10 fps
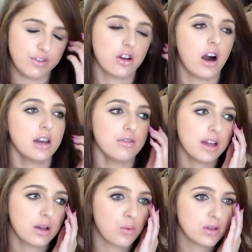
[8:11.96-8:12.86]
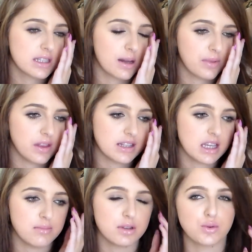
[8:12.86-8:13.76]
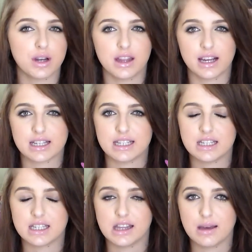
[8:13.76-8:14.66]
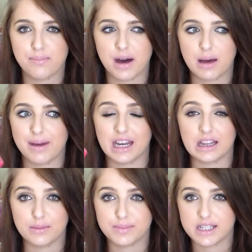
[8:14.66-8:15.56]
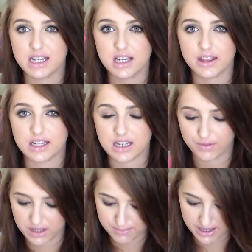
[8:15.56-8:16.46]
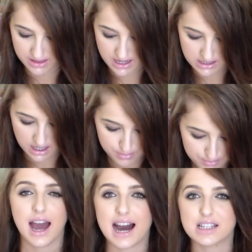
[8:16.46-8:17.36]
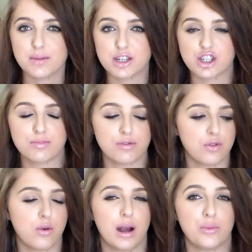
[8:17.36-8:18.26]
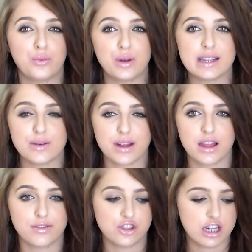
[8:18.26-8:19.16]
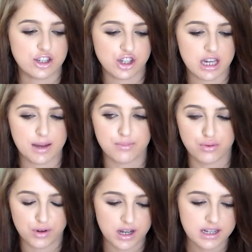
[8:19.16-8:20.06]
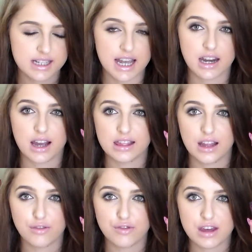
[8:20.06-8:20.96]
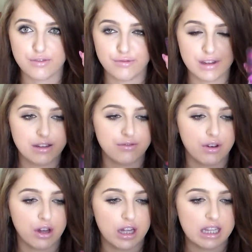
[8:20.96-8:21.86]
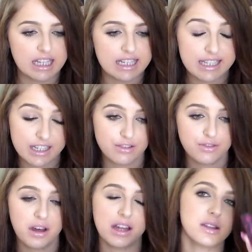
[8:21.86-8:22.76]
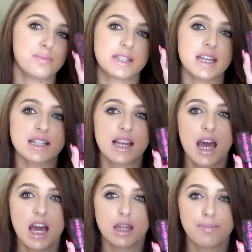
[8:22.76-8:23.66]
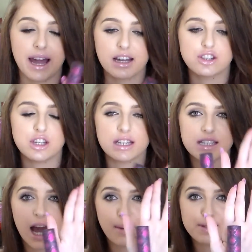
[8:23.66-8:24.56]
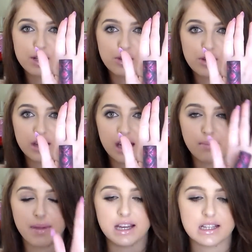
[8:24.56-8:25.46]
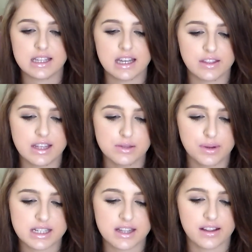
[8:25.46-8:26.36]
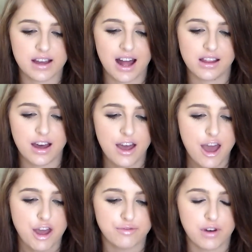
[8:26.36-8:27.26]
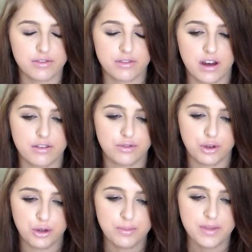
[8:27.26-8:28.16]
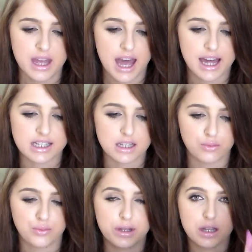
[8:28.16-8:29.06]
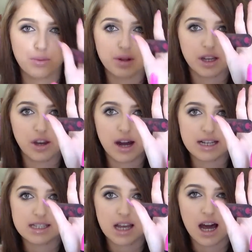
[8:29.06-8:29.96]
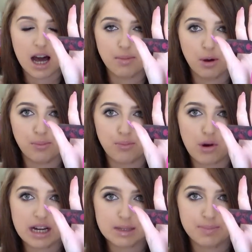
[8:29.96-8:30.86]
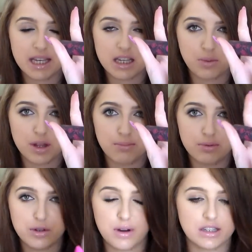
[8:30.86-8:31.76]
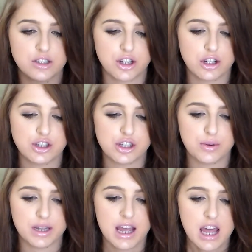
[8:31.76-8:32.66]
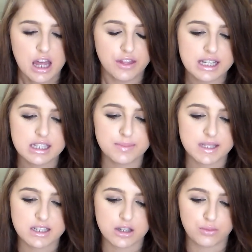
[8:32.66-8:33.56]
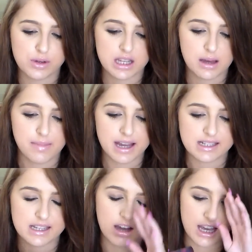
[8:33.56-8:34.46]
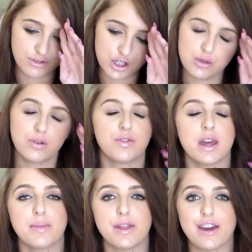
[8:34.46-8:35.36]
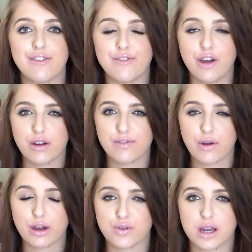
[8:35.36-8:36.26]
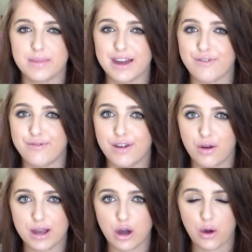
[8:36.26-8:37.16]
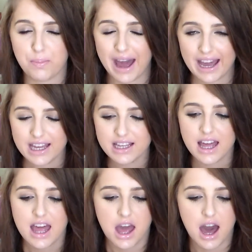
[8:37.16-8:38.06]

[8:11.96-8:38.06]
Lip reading: if you kind of like want something that's in between like a tinted lip balm and a lipstick, then definitely pick these up. As I mentioned before, I really, really love Chi Chi products, and I love their Viva La Diva lipsticks. The packaging is absolutely amazing. This one is in the color Va Va Va Voom, and it's a really, really nice bright pink with a blue undertone to it. These lipsticks are really amazing. I have two of them. They're very, very creamy, very opaque.